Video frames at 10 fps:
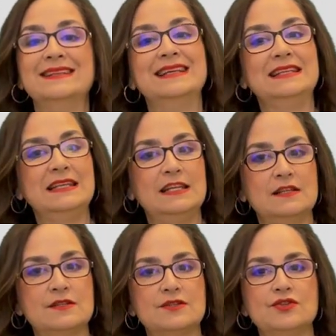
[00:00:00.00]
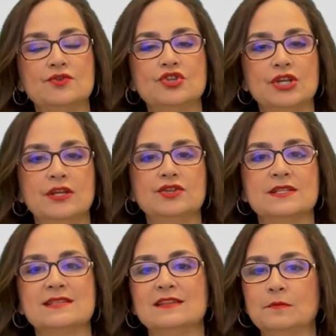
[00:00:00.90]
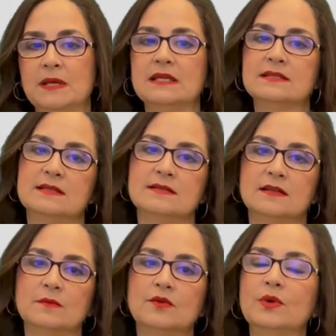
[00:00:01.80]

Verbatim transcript: that leads to changes in the pain system.